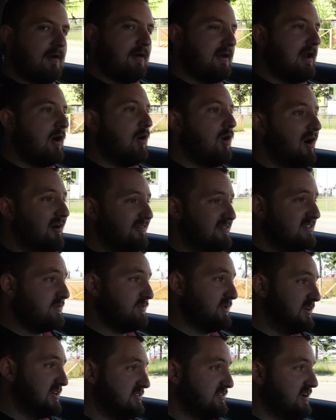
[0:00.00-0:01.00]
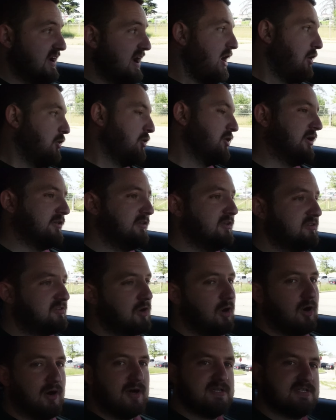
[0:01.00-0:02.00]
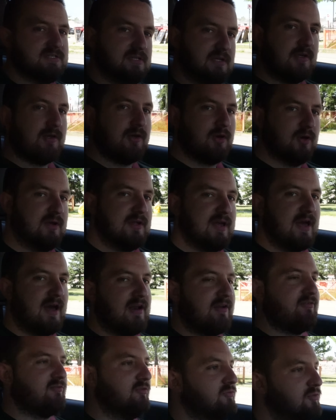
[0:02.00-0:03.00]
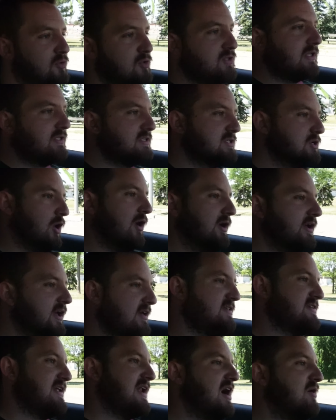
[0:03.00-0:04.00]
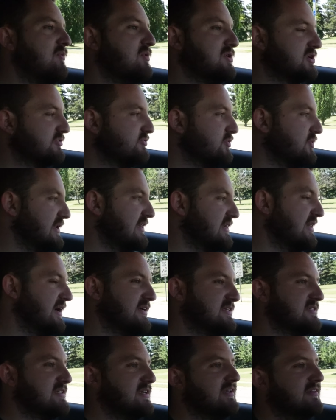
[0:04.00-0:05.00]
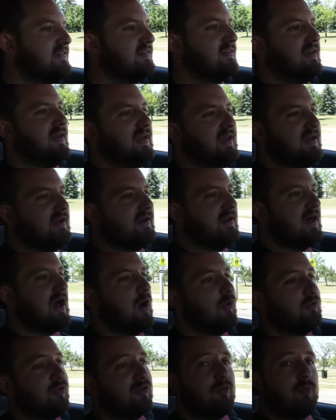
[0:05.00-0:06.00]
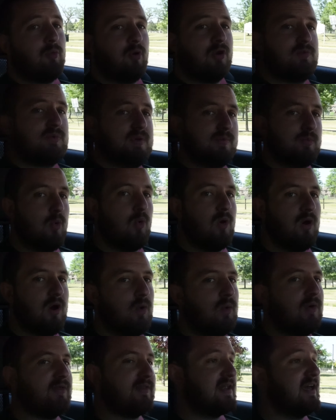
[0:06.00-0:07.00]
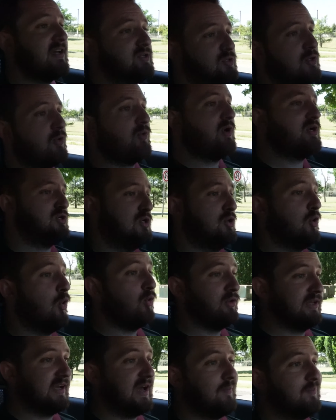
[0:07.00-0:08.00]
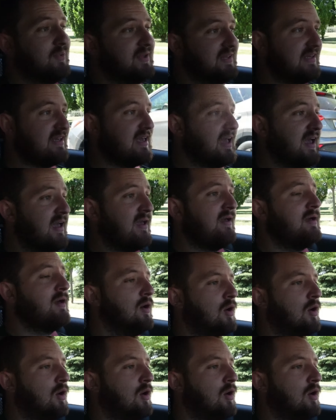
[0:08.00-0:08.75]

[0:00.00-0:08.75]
Now, obviously, because of how good this car is and the good kind of reviews that this car gets and how much everybody likes it and how disappointed people were where the next generation only got PDK,